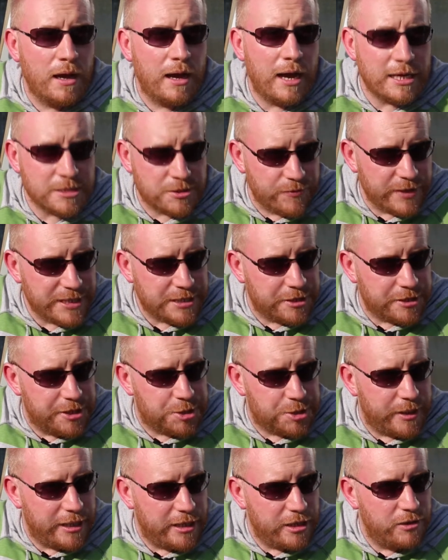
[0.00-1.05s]
As a
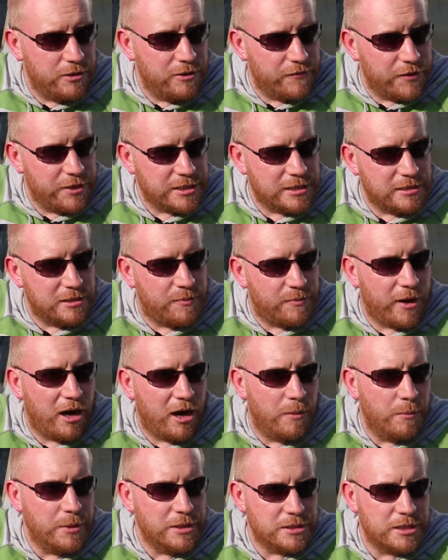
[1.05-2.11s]
researcher in a university
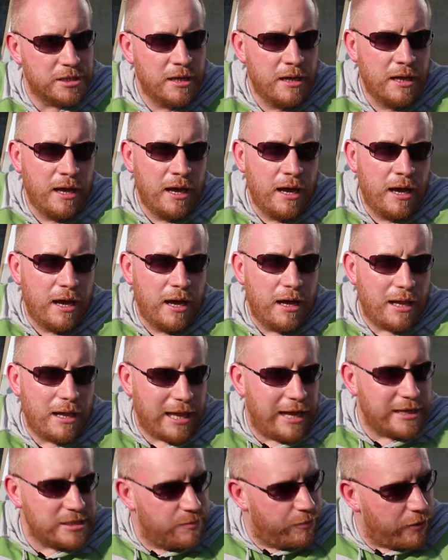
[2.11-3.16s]
department, I
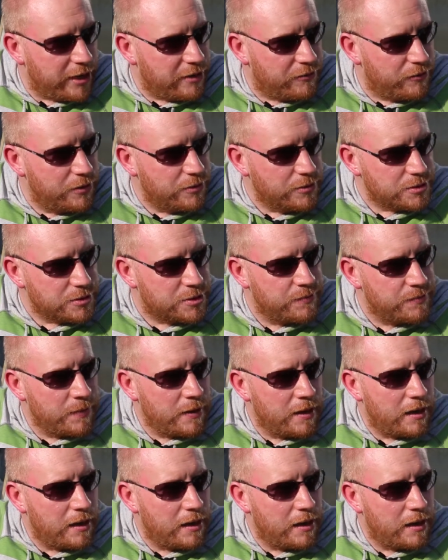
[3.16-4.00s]
like to break rules.